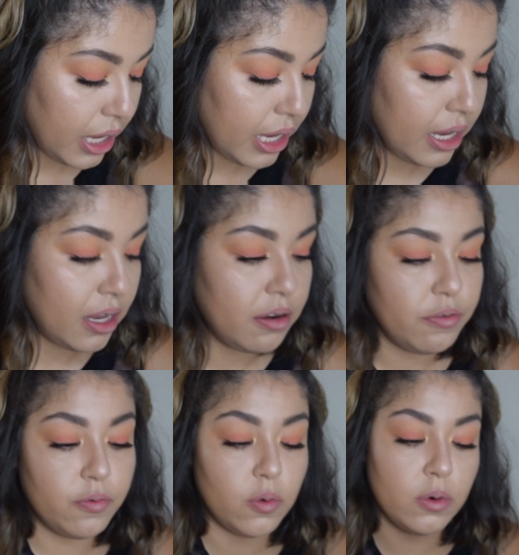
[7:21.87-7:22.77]
And
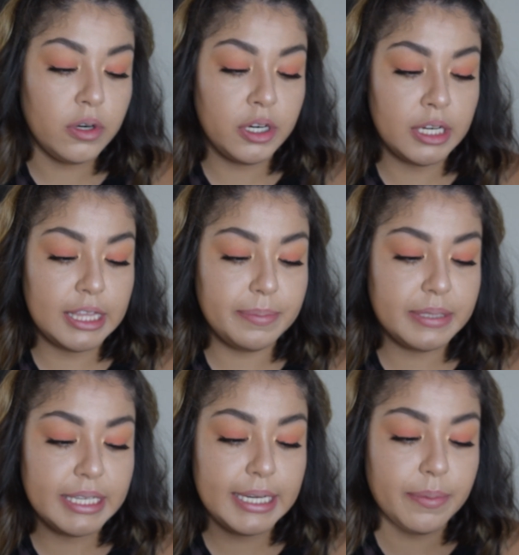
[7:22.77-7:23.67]
for
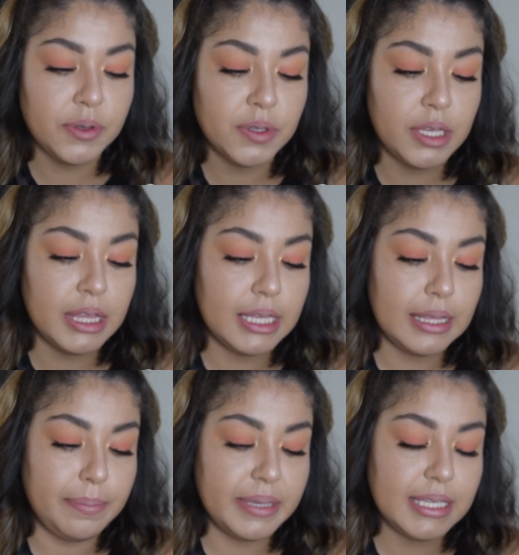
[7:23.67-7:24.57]
lipstick, I'm using the
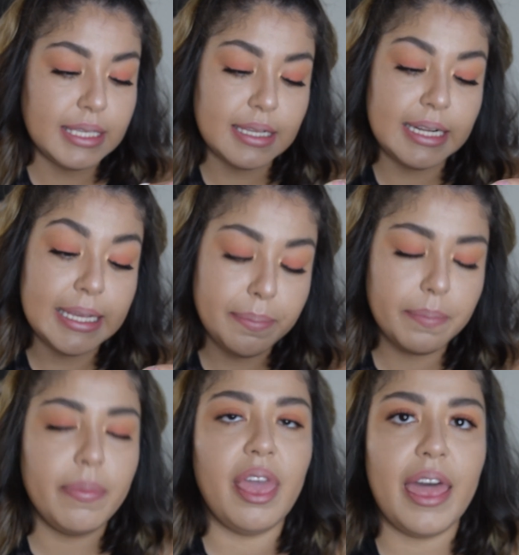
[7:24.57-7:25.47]

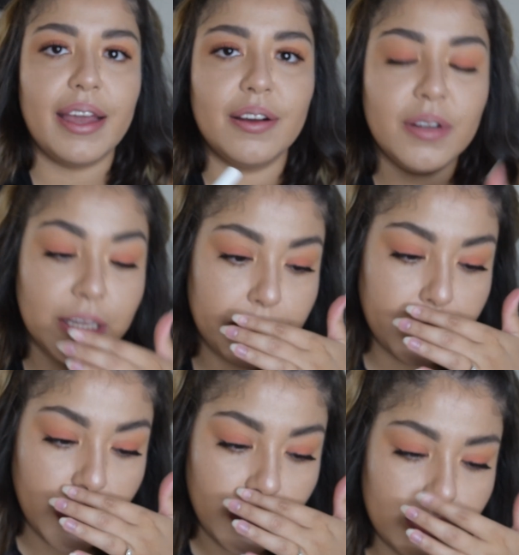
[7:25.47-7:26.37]

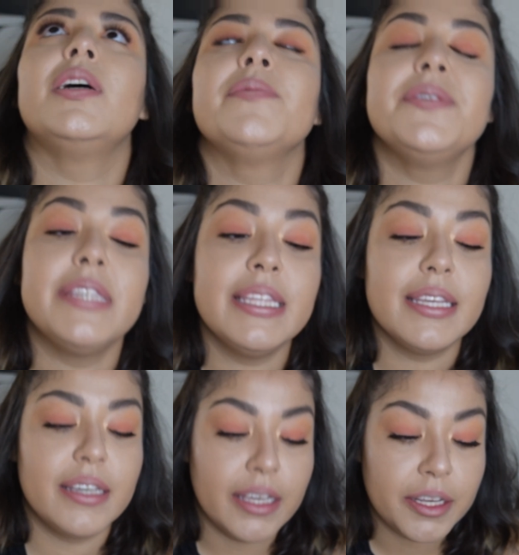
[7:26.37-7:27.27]
ColourPop. I'm using
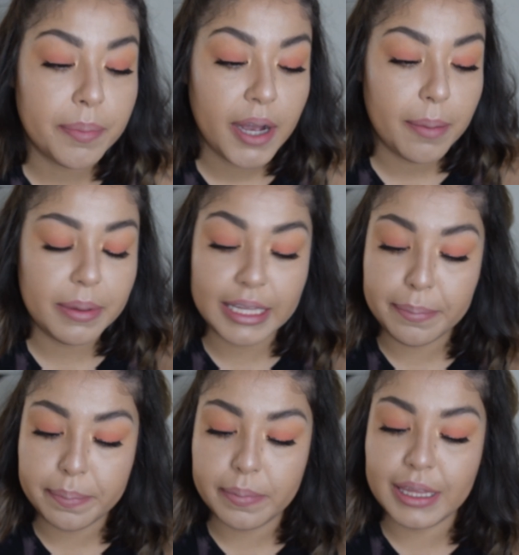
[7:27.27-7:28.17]
the
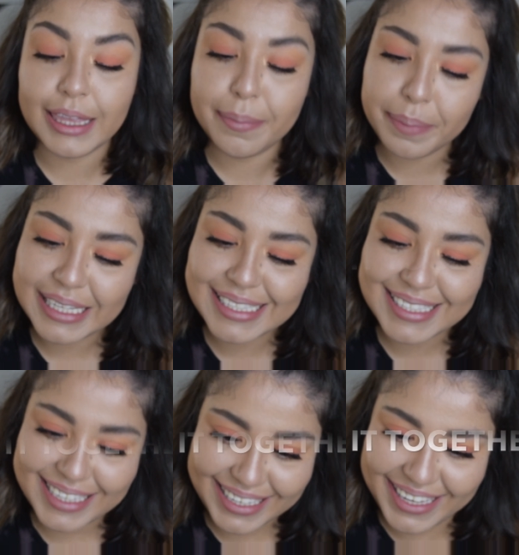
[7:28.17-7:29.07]
ColourPop Lippy
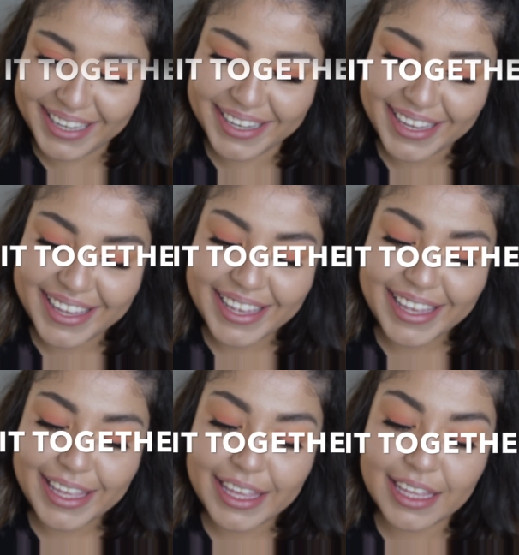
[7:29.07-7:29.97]
Stick
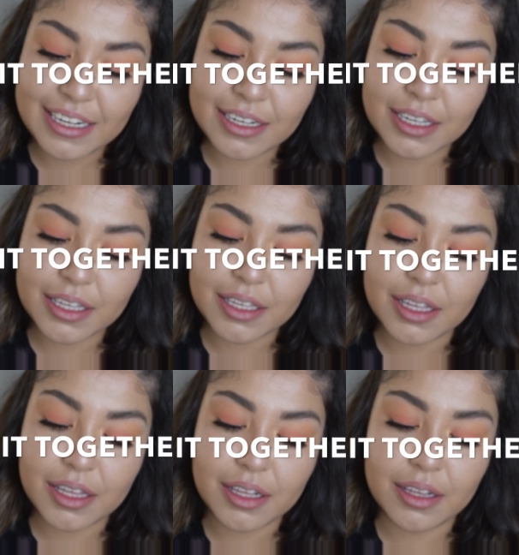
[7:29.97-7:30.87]
in
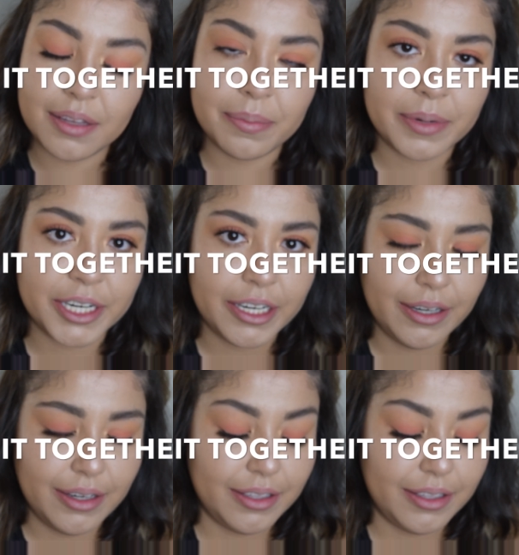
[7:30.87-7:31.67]
Lumiere,